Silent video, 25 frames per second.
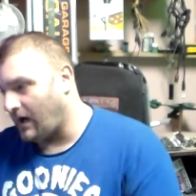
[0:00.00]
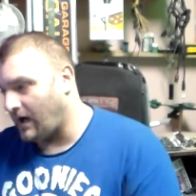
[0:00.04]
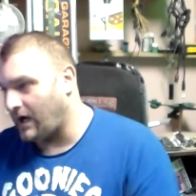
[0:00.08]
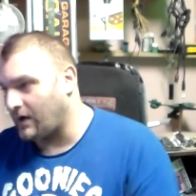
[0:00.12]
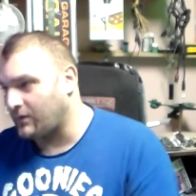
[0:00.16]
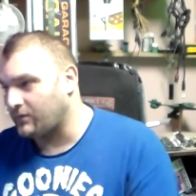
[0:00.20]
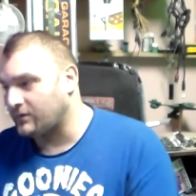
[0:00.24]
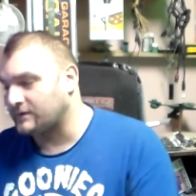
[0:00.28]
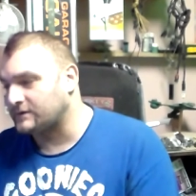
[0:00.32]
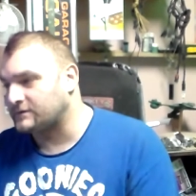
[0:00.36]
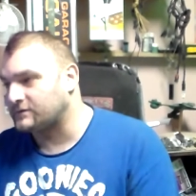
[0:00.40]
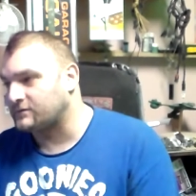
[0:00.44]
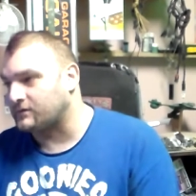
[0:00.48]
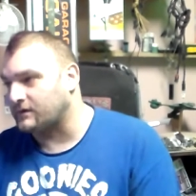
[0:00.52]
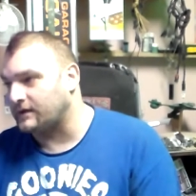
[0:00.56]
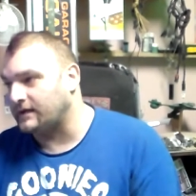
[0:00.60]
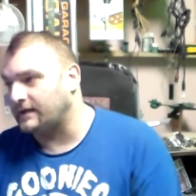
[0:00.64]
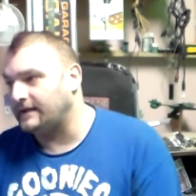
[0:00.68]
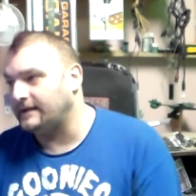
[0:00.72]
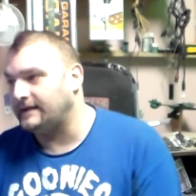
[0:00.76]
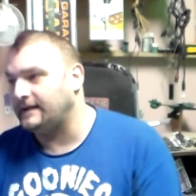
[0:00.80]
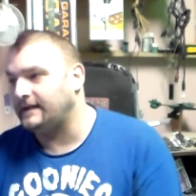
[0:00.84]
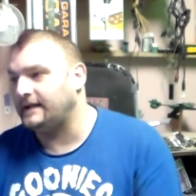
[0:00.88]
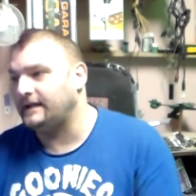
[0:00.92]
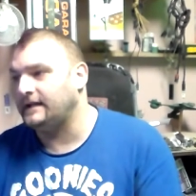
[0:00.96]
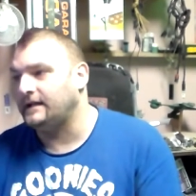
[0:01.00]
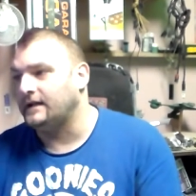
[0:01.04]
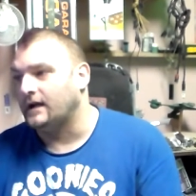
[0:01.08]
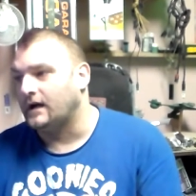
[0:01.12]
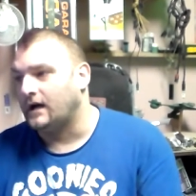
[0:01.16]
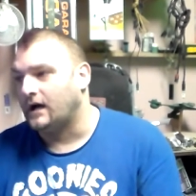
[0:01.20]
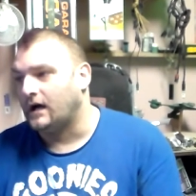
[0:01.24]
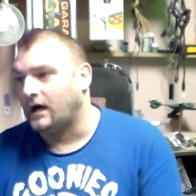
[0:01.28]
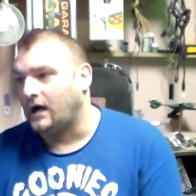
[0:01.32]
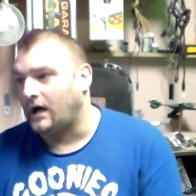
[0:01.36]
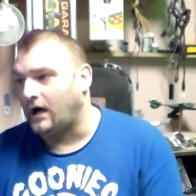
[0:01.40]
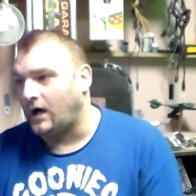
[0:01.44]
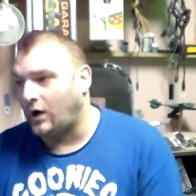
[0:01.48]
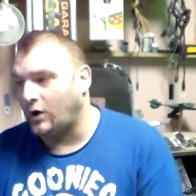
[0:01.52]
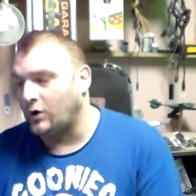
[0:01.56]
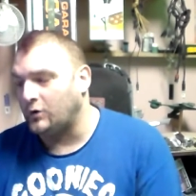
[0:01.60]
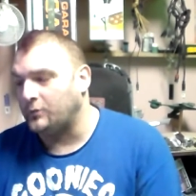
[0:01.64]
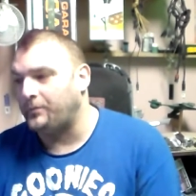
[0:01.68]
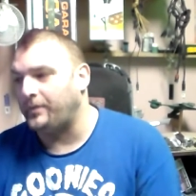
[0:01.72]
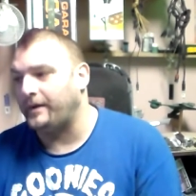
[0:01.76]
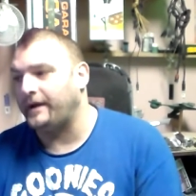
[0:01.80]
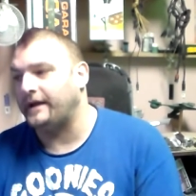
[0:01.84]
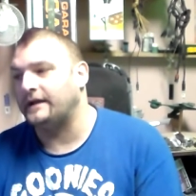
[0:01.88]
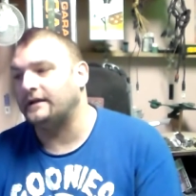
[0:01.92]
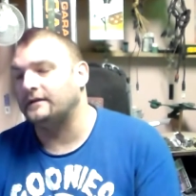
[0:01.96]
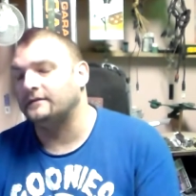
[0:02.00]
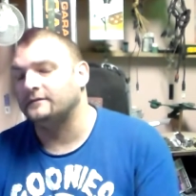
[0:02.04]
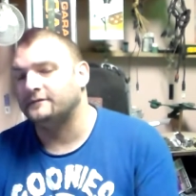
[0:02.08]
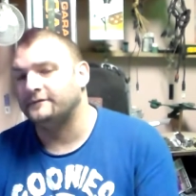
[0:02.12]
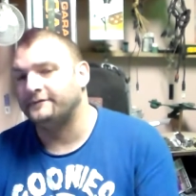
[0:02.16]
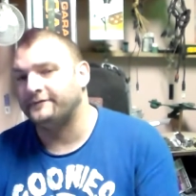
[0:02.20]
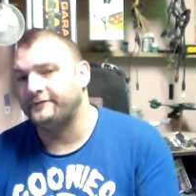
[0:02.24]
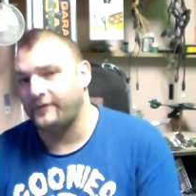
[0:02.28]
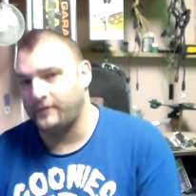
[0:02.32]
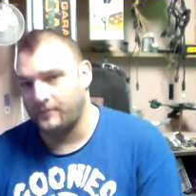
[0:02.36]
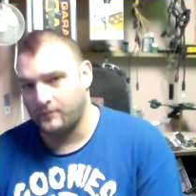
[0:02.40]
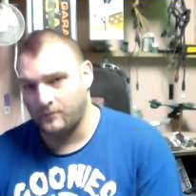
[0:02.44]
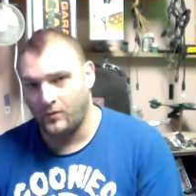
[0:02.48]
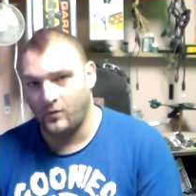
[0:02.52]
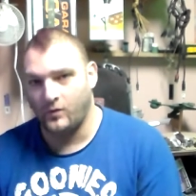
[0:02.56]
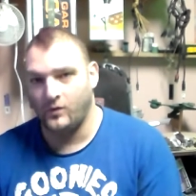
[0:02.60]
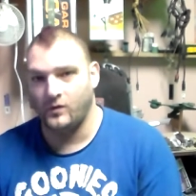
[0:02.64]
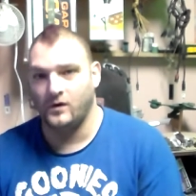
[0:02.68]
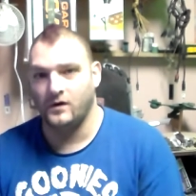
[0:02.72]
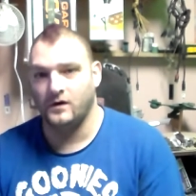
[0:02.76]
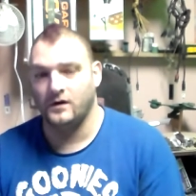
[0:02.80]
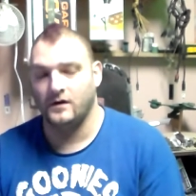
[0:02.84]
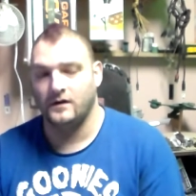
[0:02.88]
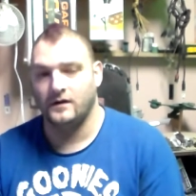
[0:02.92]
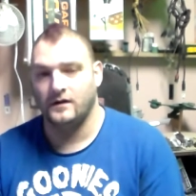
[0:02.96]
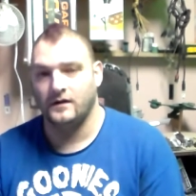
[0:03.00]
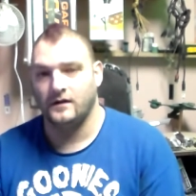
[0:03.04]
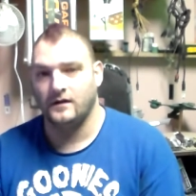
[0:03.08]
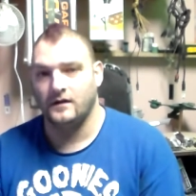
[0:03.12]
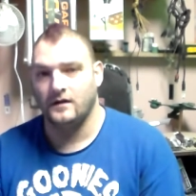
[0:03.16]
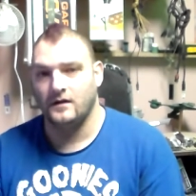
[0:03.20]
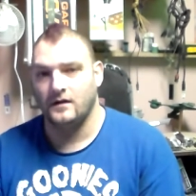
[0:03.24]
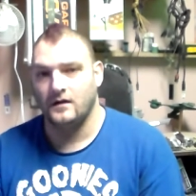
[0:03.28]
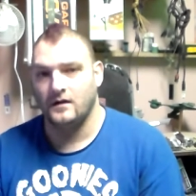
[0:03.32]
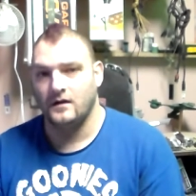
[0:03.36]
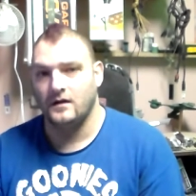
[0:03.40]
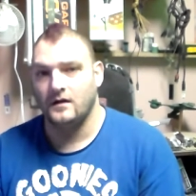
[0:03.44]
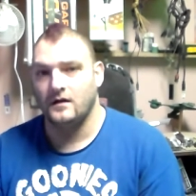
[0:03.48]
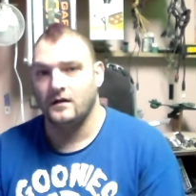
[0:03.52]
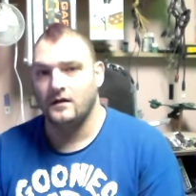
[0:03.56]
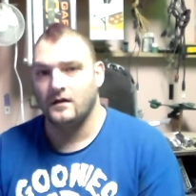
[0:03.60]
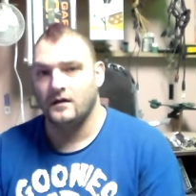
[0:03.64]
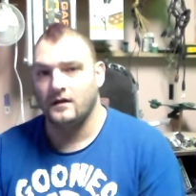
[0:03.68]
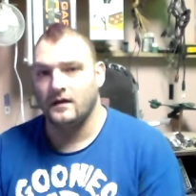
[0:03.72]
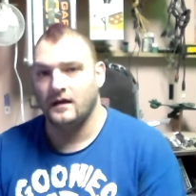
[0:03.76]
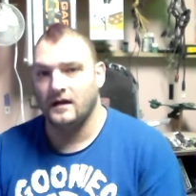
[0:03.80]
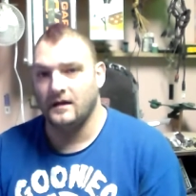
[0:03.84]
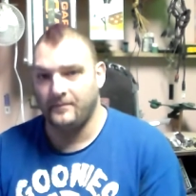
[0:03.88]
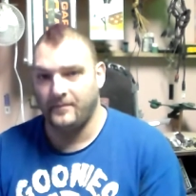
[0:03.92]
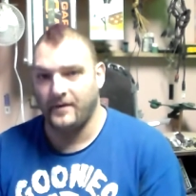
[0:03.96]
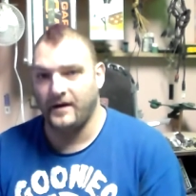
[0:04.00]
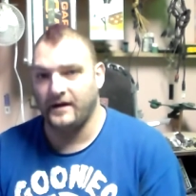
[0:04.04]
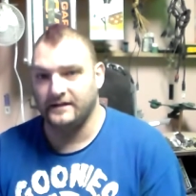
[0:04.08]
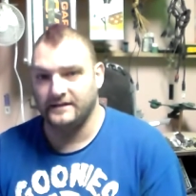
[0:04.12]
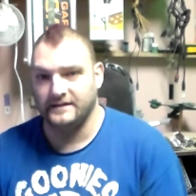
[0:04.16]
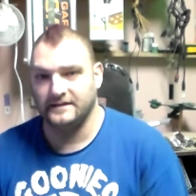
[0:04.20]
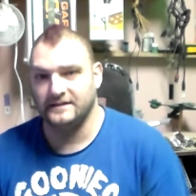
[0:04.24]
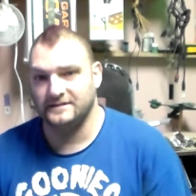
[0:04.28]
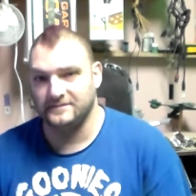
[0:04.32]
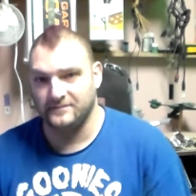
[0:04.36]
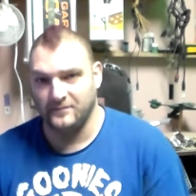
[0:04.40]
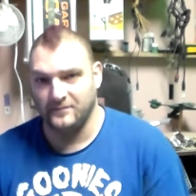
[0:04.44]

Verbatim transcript: I was really hoping for more about this